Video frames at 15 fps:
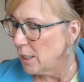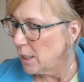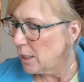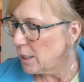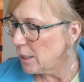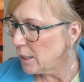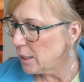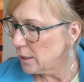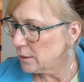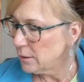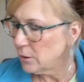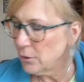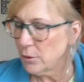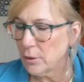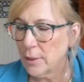Uh,
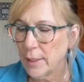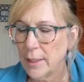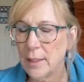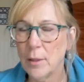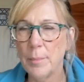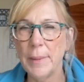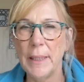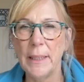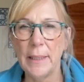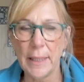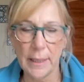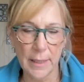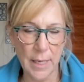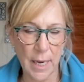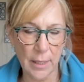oh, and our buddy
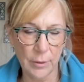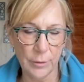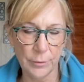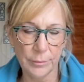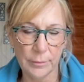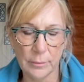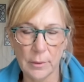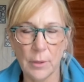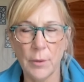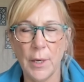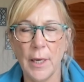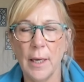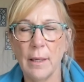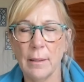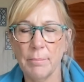Netanyahu.
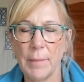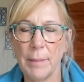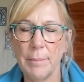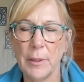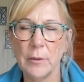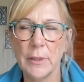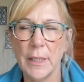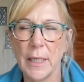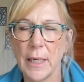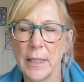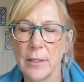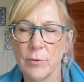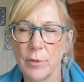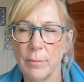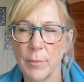Okay, my melting
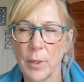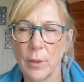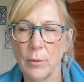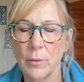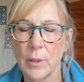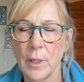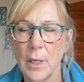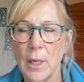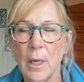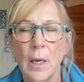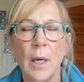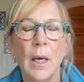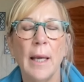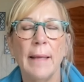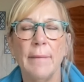ice cream cone.
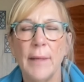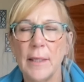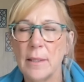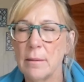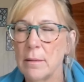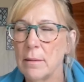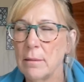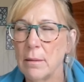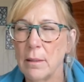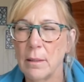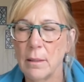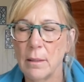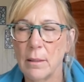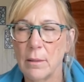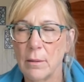And they,
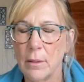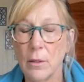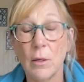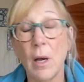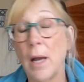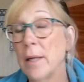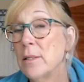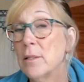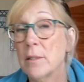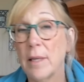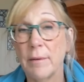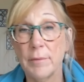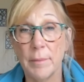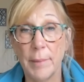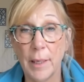I just
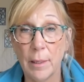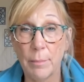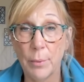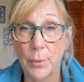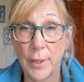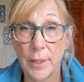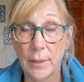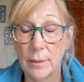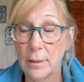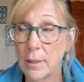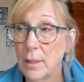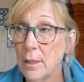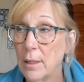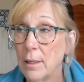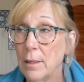have to make a point.
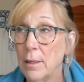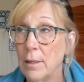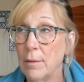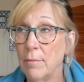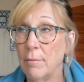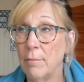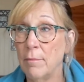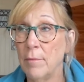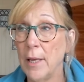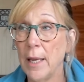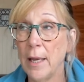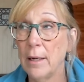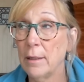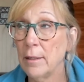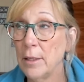They
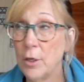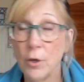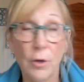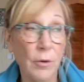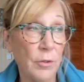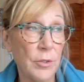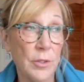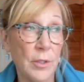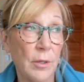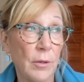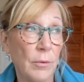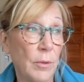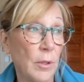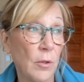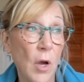had a year or so
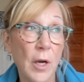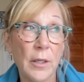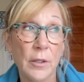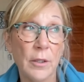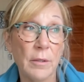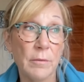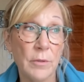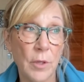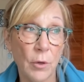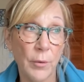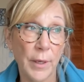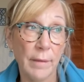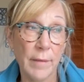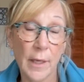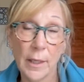or longer
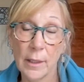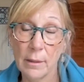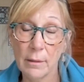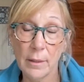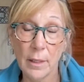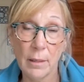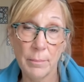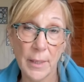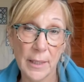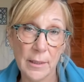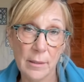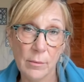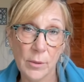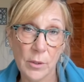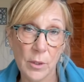knowing that the
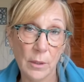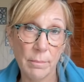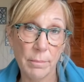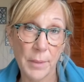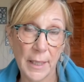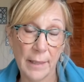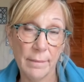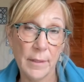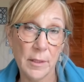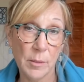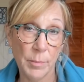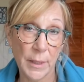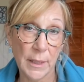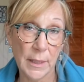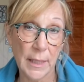Hamas was going to plan this
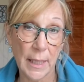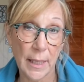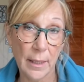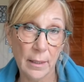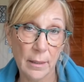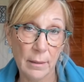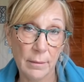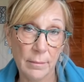big attack.